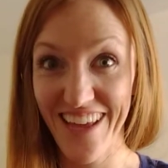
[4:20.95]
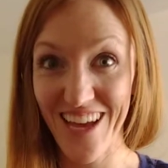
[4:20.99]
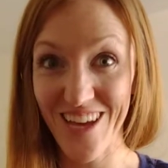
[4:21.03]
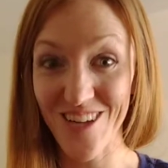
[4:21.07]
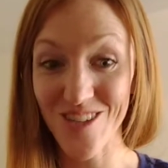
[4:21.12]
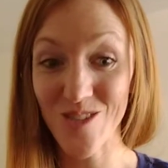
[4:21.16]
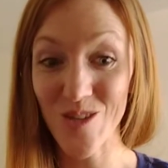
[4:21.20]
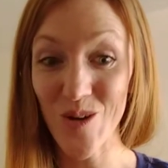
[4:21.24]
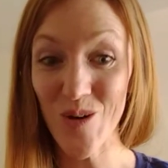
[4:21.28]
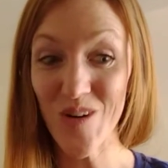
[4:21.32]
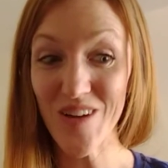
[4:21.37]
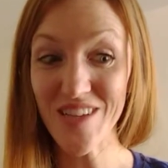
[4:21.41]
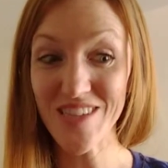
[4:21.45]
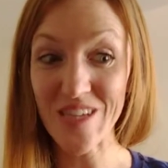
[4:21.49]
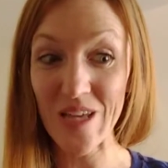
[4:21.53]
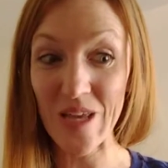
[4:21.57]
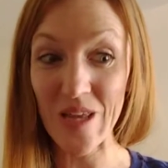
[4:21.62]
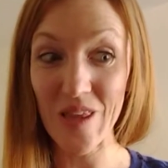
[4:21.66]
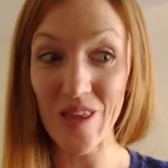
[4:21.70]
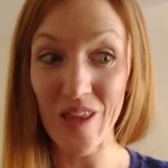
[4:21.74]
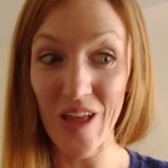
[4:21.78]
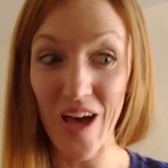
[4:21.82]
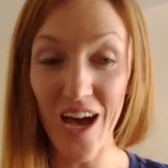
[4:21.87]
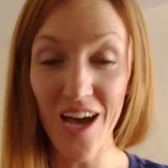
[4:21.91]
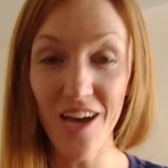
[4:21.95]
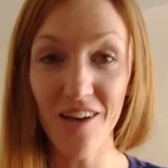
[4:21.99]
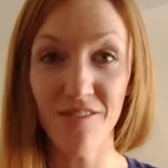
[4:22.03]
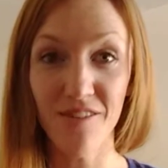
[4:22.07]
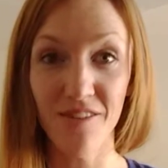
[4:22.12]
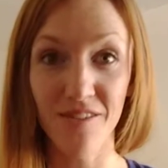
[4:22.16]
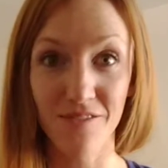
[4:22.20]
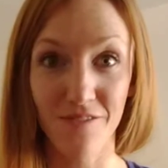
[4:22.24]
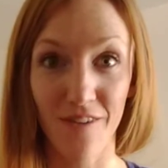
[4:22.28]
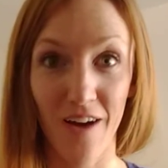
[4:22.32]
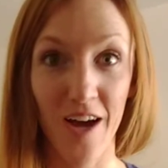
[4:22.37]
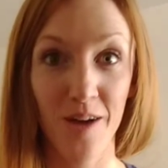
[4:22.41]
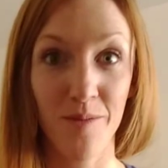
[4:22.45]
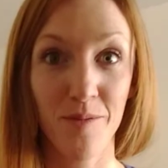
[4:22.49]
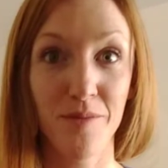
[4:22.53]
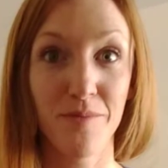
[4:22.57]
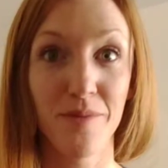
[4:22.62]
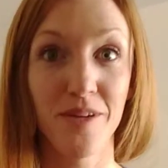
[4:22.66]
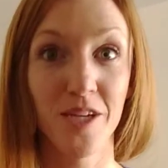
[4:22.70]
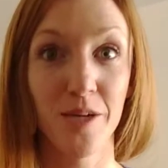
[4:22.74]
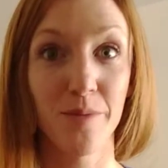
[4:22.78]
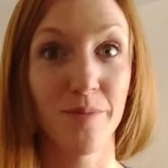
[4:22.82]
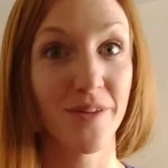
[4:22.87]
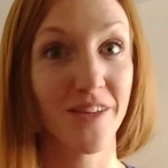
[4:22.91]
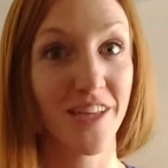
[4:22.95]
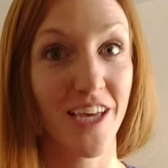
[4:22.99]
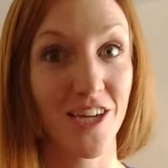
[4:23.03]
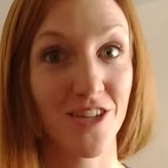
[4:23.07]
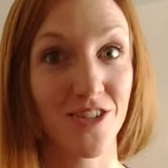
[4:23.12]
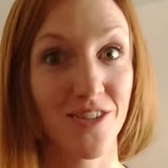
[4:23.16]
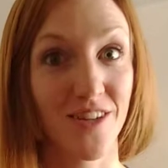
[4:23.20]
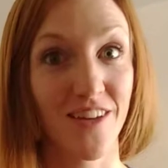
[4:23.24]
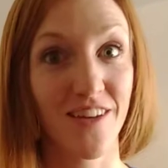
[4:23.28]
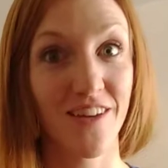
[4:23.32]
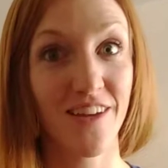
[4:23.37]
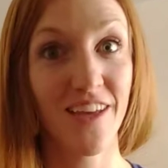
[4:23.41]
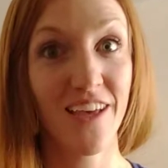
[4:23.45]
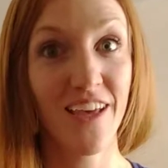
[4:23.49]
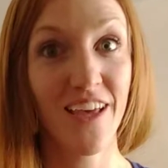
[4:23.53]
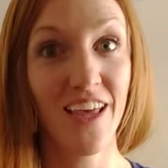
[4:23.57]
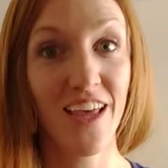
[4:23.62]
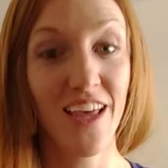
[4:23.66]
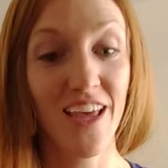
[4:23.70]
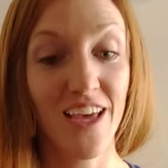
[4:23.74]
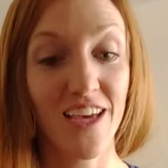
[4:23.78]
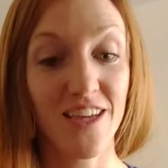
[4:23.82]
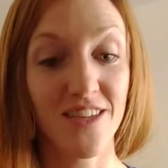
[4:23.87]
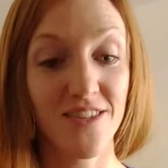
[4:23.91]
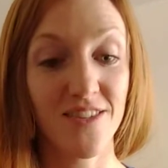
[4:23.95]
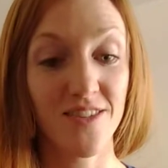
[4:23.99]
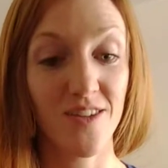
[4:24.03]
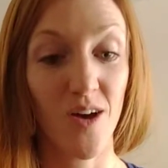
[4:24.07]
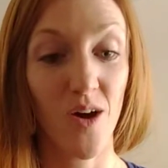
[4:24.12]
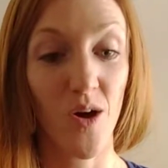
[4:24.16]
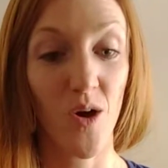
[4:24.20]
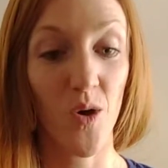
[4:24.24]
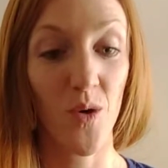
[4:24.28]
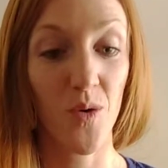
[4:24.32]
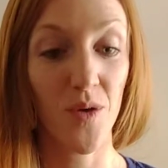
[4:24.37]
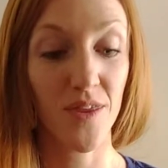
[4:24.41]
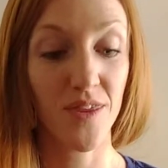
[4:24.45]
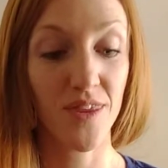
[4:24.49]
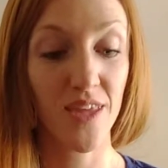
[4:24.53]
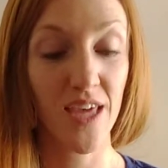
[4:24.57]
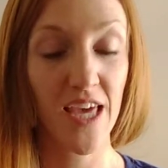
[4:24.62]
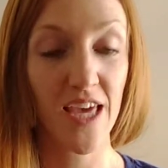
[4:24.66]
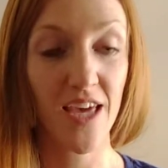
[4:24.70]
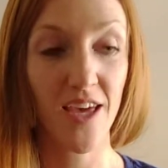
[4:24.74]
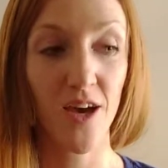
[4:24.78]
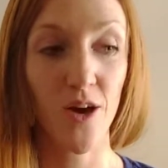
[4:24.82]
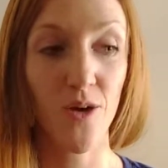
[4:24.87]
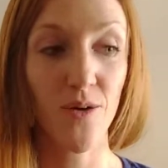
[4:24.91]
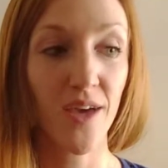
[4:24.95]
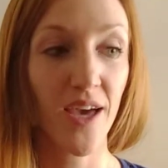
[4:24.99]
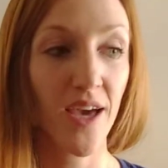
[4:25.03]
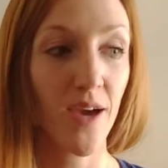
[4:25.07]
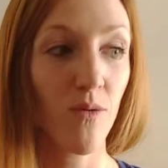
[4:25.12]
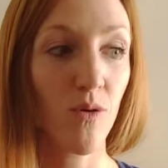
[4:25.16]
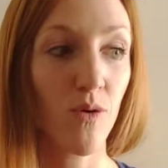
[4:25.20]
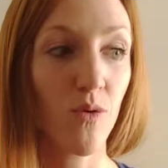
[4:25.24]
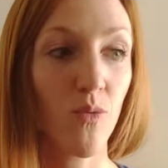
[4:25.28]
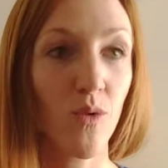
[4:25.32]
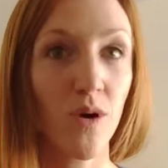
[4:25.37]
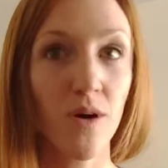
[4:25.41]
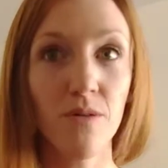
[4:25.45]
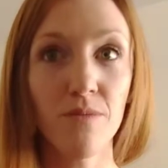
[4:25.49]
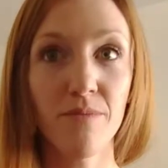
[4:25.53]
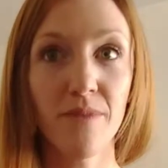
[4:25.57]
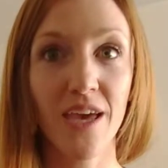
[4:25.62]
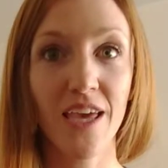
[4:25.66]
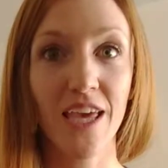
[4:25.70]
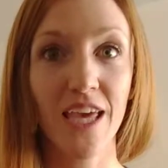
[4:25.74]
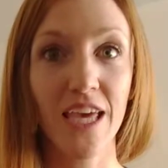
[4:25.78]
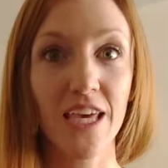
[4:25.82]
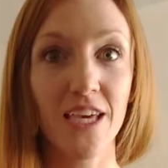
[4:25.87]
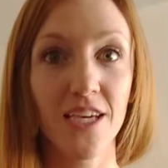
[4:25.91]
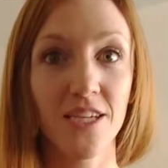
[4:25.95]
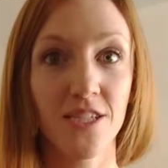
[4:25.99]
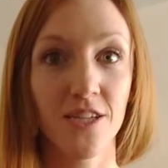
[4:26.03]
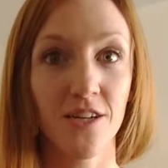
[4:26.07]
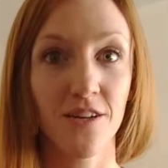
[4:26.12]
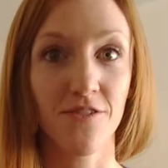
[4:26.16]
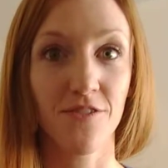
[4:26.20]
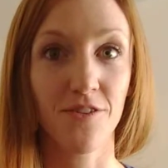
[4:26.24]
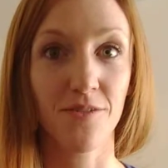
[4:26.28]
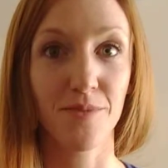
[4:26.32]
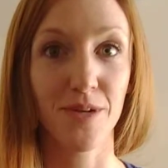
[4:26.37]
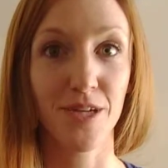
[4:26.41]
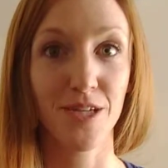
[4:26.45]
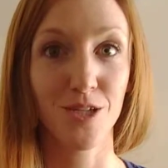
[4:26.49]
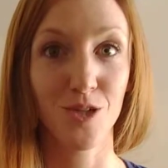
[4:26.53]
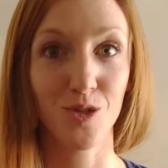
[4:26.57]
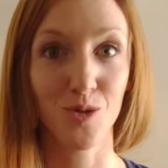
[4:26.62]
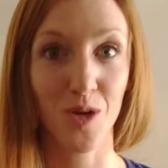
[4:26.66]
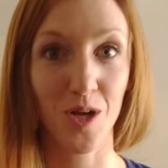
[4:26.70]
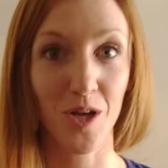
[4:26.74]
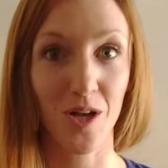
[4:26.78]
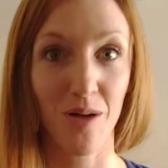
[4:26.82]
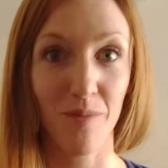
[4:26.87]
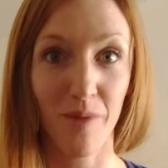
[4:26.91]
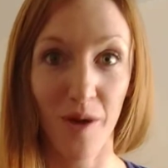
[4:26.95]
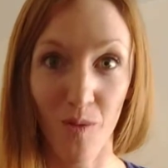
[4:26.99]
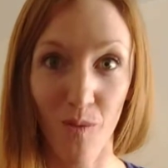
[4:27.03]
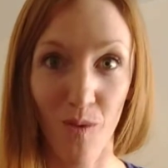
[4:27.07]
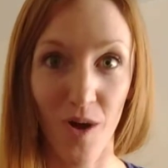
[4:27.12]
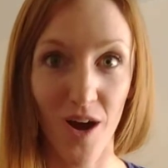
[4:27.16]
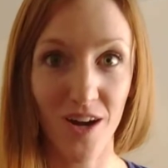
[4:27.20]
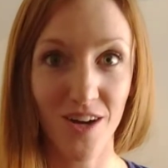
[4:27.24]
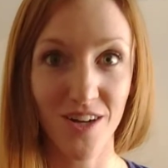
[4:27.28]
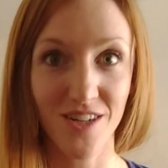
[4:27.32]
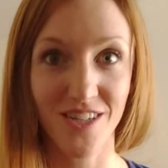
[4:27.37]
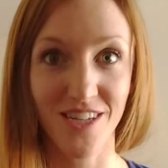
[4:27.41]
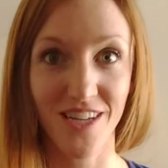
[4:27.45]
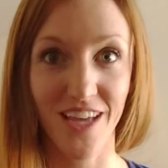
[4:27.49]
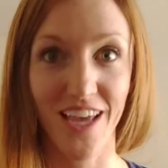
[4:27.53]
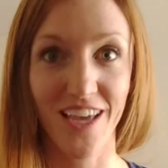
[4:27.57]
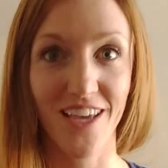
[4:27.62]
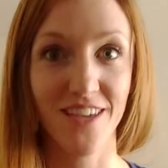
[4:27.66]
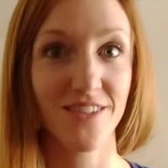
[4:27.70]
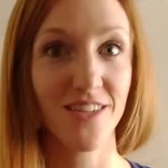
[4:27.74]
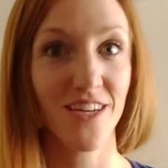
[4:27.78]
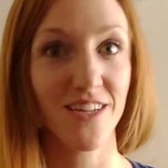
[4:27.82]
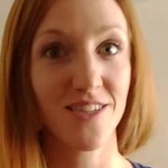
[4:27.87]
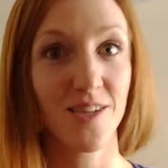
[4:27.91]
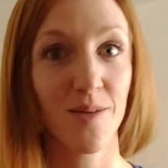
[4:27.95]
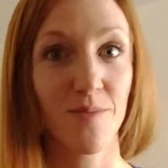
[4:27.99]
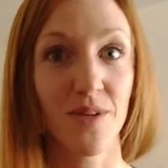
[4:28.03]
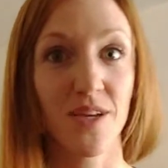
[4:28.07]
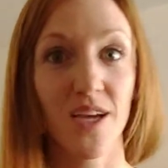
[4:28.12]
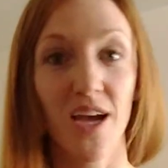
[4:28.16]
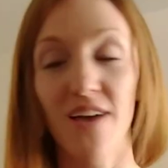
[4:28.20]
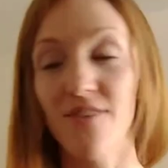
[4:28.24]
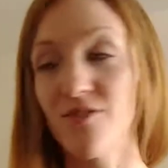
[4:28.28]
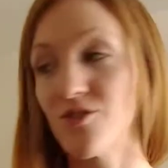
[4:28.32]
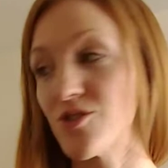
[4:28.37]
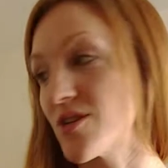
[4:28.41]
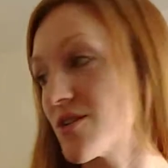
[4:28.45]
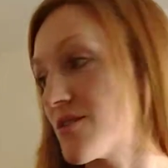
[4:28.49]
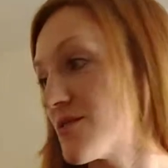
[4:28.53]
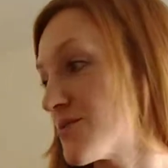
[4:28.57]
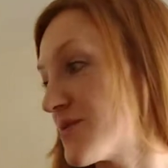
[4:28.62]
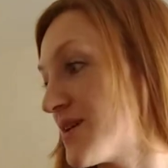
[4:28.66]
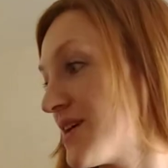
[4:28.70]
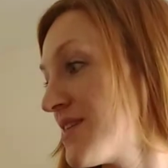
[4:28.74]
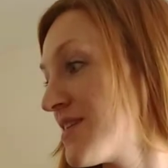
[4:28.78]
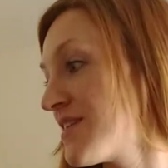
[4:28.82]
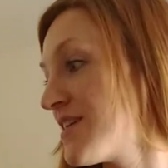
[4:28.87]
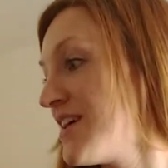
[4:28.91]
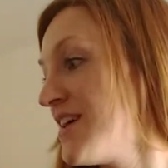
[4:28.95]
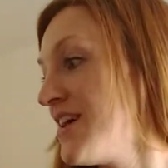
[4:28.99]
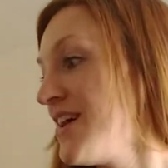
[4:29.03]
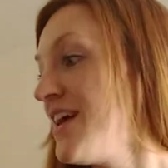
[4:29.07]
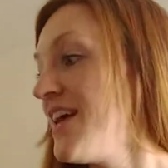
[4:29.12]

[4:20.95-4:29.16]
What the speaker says: And so it's a lot of environment manipulation. And so think, okay, well, what will make it easier for me to drink all my water today? Because that's something I've struggled with.